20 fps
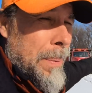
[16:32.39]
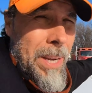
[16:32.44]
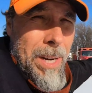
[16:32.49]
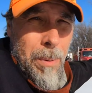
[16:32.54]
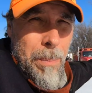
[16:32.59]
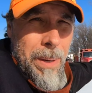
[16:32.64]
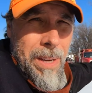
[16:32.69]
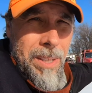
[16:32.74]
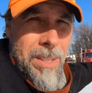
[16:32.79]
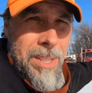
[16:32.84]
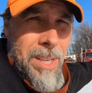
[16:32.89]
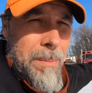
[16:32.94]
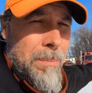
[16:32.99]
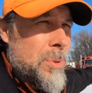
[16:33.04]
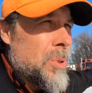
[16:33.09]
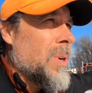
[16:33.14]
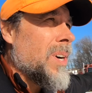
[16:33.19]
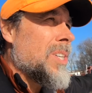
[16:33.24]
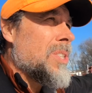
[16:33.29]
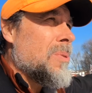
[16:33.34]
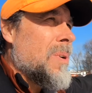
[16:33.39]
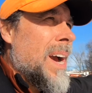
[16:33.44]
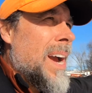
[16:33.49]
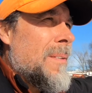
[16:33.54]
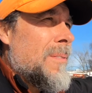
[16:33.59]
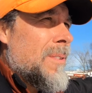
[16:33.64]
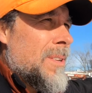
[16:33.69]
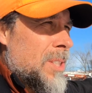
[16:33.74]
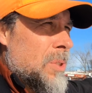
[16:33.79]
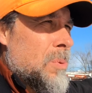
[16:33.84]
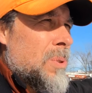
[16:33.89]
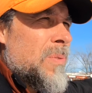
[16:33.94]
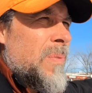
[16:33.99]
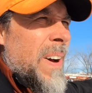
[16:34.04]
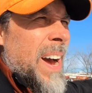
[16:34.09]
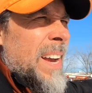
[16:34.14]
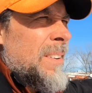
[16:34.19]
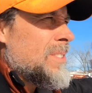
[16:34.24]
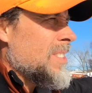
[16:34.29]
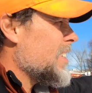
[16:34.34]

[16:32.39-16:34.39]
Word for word: Peterbilt dump truck driver. This was five,